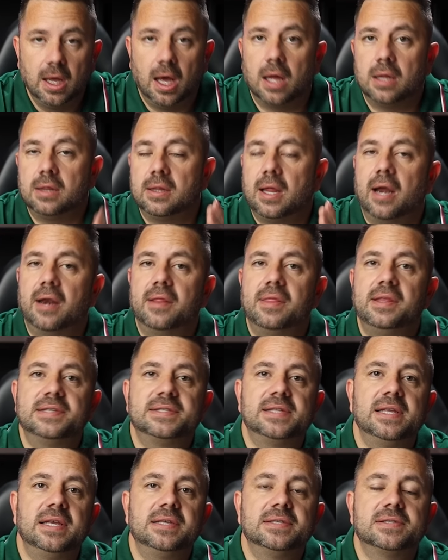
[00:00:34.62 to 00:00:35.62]
A lot of
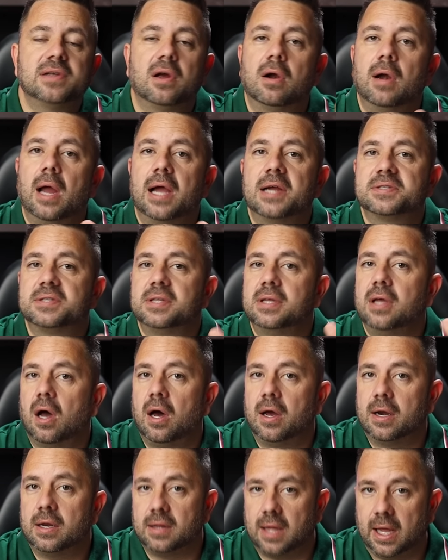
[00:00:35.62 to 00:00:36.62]
these things are actually
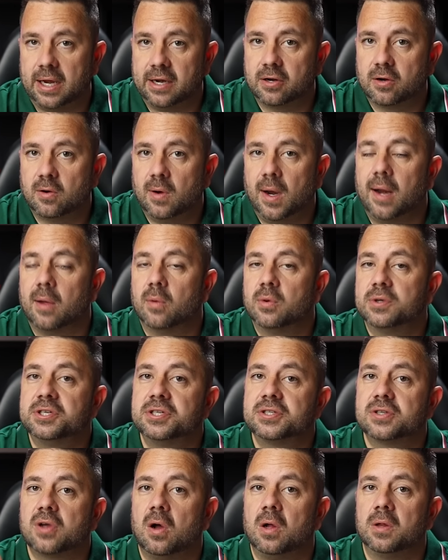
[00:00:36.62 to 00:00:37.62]
on a line of credit, which
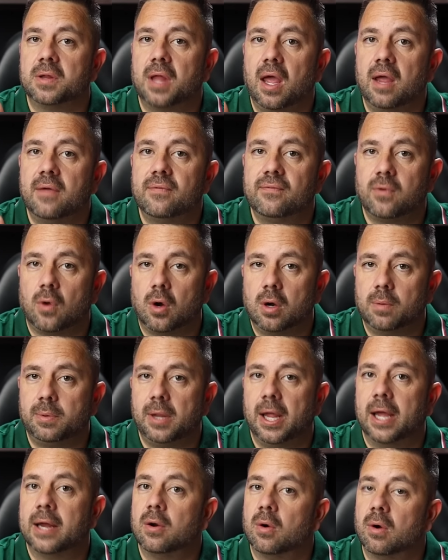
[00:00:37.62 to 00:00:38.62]
is called a floor
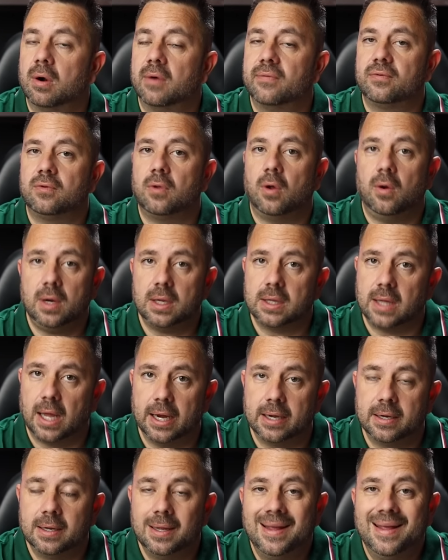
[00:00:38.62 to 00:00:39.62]
plan or a flooring
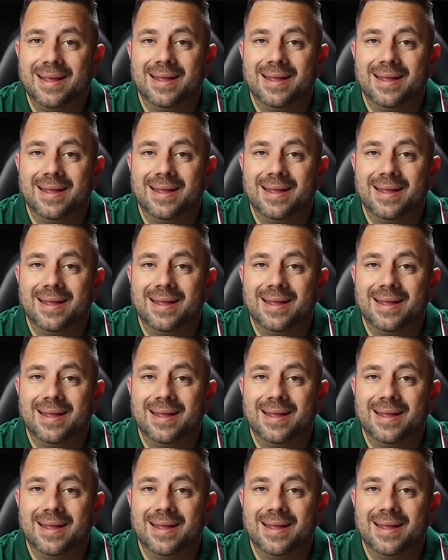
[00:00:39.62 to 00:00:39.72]
line.